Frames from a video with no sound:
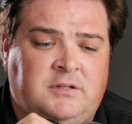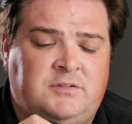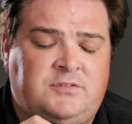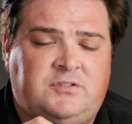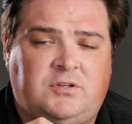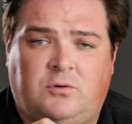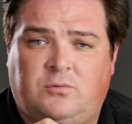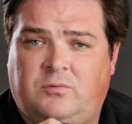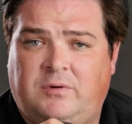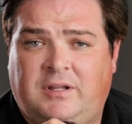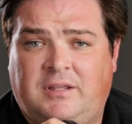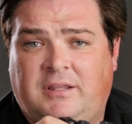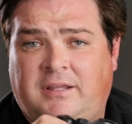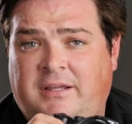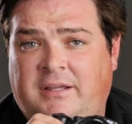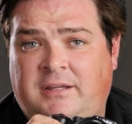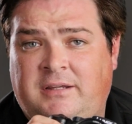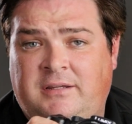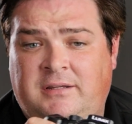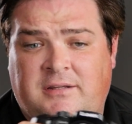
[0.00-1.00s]
So
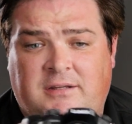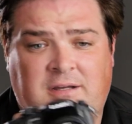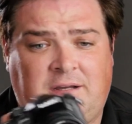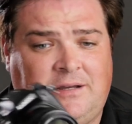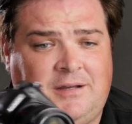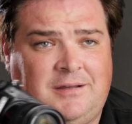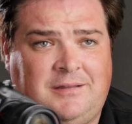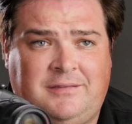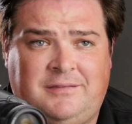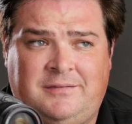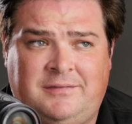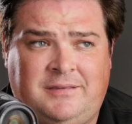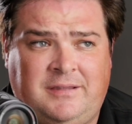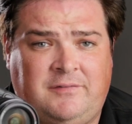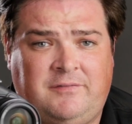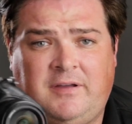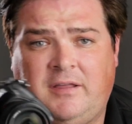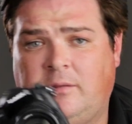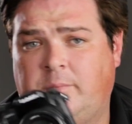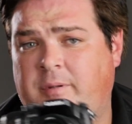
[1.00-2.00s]
really, the
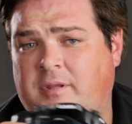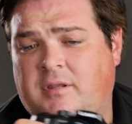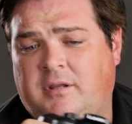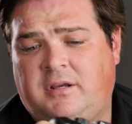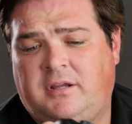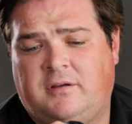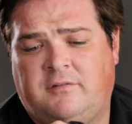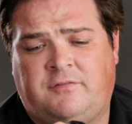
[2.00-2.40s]
availability